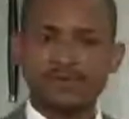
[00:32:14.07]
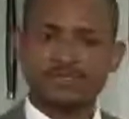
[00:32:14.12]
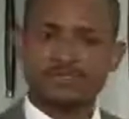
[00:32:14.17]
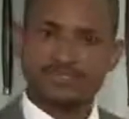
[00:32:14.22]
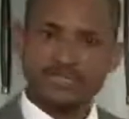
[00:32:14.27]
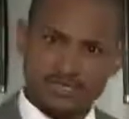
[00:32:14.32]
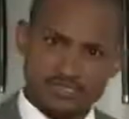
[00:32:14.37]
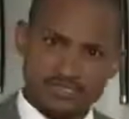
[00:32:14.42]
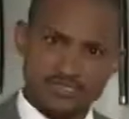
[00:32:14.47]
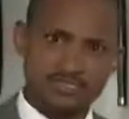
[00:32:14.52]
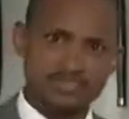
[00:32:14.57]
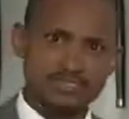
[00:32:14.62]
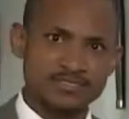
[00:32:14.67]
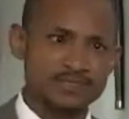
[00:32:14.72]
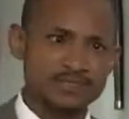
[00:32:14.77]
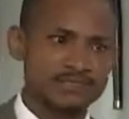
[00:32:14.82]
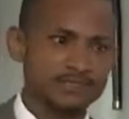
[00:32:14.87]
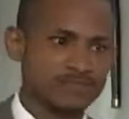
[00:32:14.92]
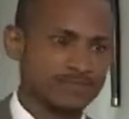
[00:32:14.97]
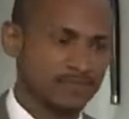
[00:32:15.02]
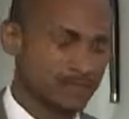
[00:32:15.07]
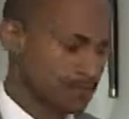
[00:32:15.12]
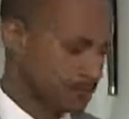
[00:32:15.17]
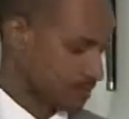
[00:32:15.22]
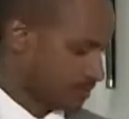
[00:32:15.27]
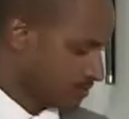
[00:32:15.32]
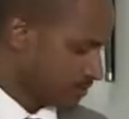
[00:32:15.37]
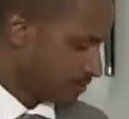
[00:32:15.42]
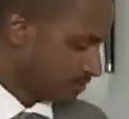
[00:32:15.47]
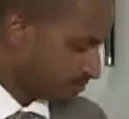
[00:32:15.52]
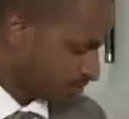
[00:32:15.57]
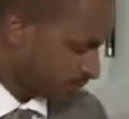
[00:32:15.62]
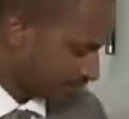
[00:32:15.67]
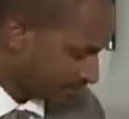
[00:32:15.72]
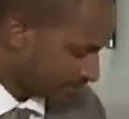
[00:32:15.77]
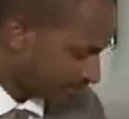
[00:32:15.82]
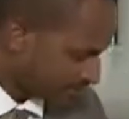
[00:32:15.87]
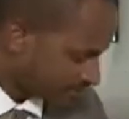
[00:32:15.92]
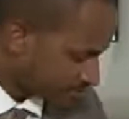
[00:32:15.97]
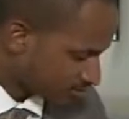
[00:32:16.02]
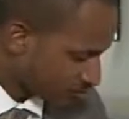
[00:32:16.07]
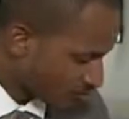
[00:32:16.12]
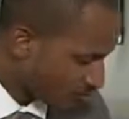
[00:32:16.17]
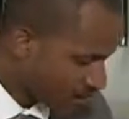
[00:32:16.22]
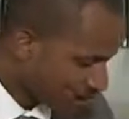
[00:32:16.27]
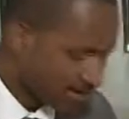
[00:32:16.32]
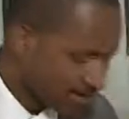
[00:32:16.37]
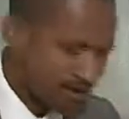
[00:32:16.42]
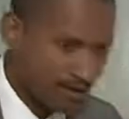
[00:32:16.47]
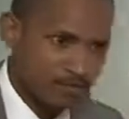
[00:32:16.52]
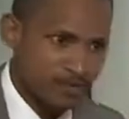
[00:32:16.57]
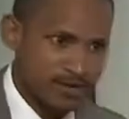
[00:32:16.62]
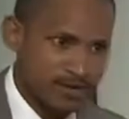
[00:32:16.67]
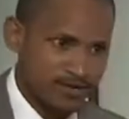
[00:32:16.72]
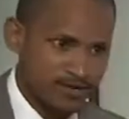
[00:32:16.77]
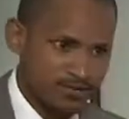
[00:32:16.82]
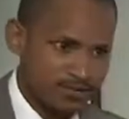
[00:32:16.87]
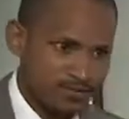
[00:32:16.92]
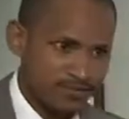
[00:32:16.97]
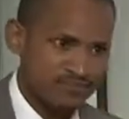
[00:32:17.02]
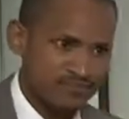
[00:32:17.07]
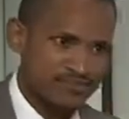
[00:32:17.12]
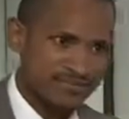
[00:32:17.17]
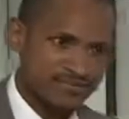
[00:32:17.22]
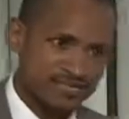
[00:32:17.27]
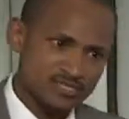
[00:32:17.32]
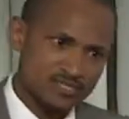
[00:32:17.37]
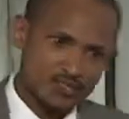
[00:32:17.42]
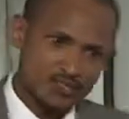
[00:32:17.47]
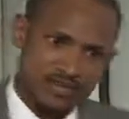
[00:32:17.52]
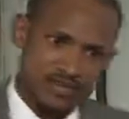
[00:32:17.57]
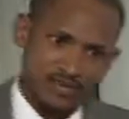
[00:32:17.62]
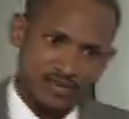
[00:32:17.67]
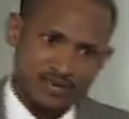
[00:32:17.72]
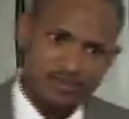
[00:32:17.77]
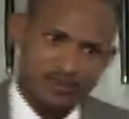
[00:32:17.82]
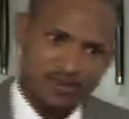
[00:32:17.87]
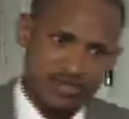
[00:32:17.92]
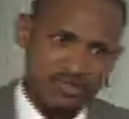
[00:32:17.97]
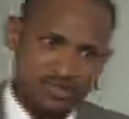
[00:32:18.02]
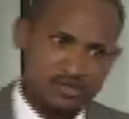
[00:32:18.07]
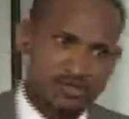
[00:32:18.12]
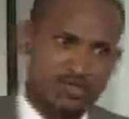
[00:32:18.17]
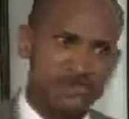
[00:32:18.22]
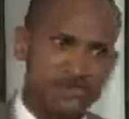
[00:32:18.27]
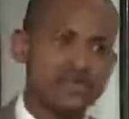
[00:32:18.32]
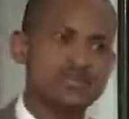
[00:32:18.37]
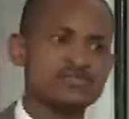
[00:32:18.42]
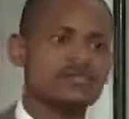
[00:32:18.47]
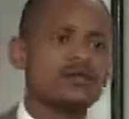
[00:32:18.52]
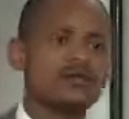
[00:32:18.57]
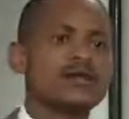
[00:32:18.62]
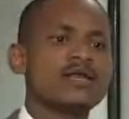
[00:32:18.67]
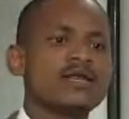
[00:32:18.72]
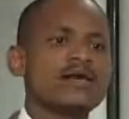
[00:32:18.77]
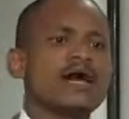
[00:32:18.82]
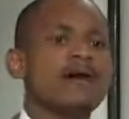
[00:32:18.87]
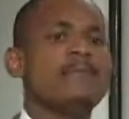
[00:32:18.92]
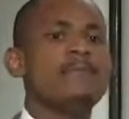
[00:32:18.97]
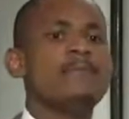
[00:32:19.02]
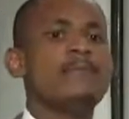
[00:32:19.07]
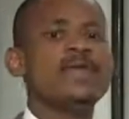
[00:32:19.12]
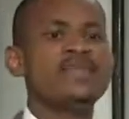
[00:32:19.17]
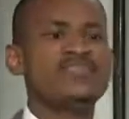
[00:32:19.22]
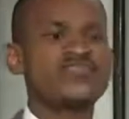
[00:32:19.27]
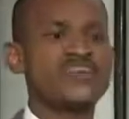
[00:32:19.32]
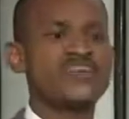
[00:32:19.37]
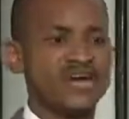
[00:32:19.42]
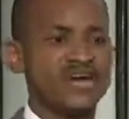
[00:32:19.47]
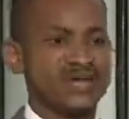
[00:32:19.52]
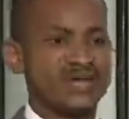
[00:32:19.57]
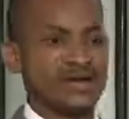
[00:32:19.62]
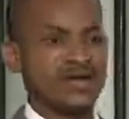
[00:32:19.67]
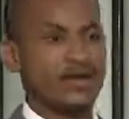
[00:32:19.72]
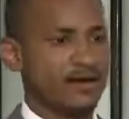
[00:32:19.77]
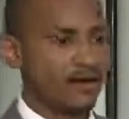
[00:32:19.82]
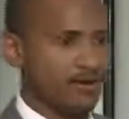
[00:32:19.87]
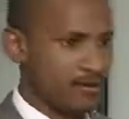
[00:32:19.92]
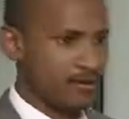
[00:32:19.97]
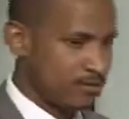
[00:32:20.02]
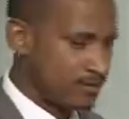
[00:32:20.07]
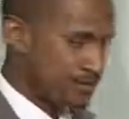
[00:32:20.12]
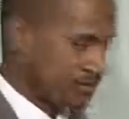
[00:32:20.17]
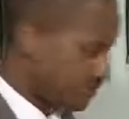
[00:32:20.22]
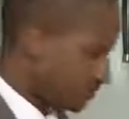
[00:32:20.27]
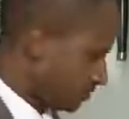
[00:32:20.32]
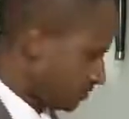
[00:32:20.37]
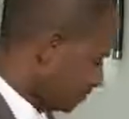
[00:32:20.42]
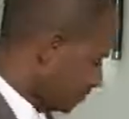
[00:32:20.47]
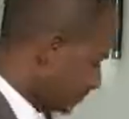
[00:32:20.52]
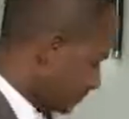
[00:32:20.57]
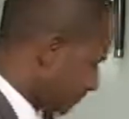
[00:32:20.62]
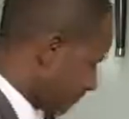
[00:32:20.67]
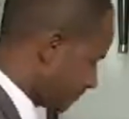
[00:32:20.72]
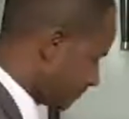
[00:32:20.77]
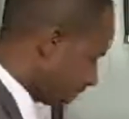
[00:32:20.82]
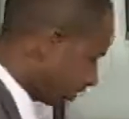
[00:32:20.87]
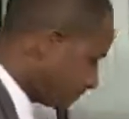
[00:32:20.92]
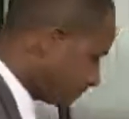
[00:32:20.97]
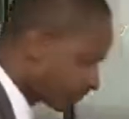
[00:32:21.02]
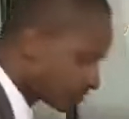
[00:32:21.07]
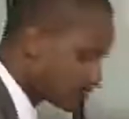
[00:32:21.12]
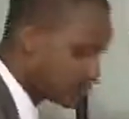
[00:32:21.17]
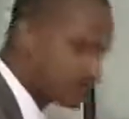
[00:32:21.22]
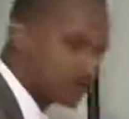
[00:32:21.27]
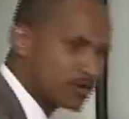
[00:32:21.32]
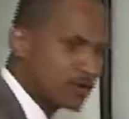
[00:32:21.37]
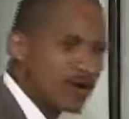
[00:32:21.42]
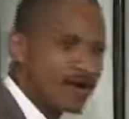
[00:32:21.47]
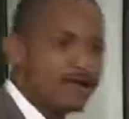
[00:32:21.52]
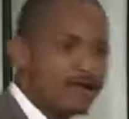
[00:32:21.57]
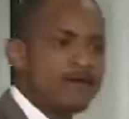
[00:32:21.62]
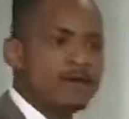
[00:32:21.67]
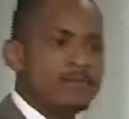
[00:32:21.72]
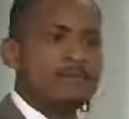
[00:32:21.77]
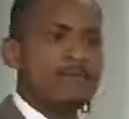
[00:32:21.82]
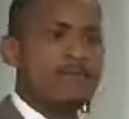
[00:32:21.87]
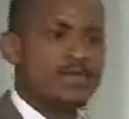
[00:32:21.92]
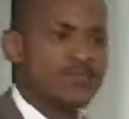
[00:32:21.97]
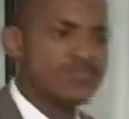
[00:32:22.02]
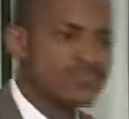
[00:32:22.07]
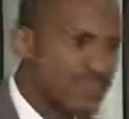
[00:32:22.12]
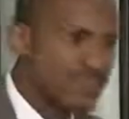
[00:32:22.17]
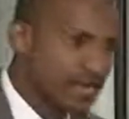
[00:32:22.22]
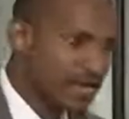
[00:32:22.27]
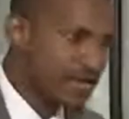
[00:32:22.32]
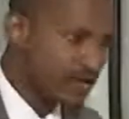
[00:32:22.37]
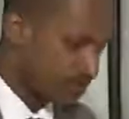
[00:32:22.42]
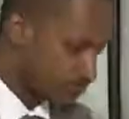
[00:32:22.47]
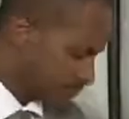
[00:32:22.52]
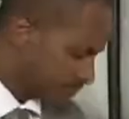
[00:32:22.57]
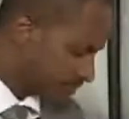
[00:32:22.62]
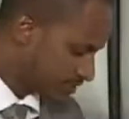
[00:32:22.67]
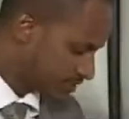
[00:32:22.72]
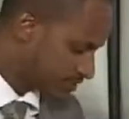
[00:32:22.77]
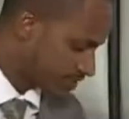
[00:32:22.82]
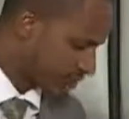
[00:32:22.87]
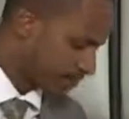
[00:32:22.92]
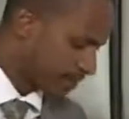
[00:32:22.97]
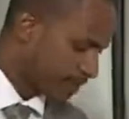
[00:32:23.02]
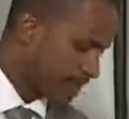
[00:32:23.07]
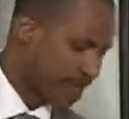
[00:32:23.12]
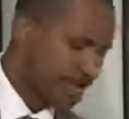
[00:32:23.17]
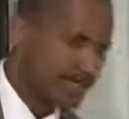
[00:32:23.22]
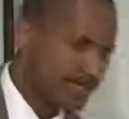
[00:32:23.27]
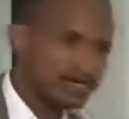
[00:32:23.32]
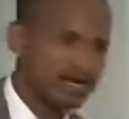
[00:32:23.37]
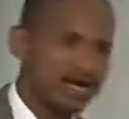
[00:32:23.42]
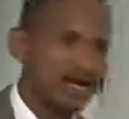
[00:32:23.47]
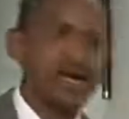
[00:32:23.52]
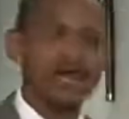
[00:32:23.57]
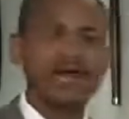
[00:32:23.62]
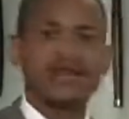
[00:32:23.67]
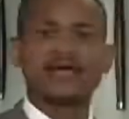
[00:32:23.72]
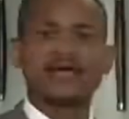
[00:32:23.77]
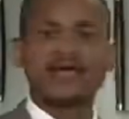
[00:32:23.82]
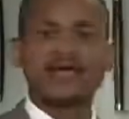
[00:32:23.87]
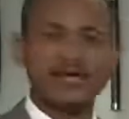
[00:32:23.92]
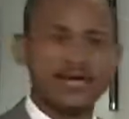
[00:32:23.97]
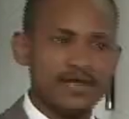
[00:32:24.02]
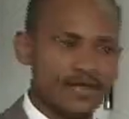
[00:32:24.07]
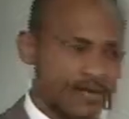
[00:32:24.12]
this? It has 1 carbon atom. If it has 1 carbon atom, it's called a methyl. From the word methane, which is the parent alkane.